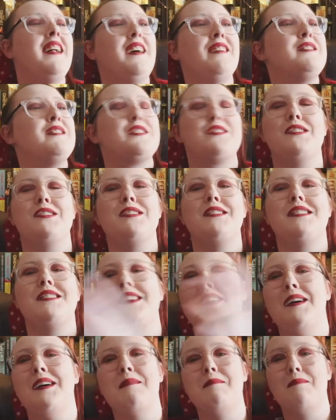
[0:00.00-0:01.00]
It was
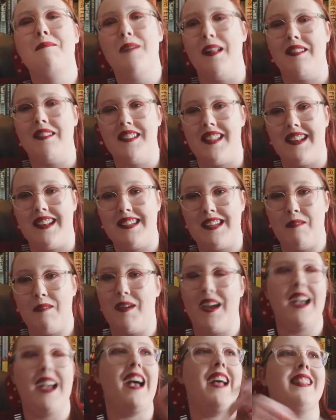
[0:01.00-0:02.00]
just brilliant to
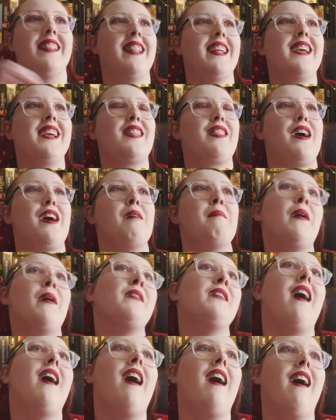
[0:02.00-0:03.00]
me. And like the
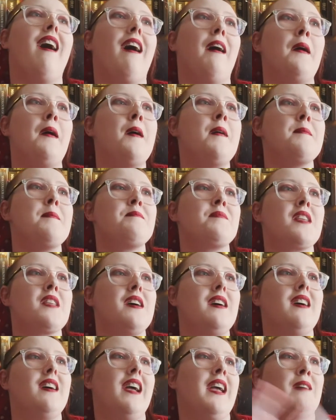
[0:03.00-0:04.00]
amount
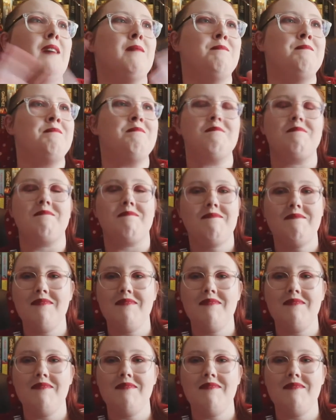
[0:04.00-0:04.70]
of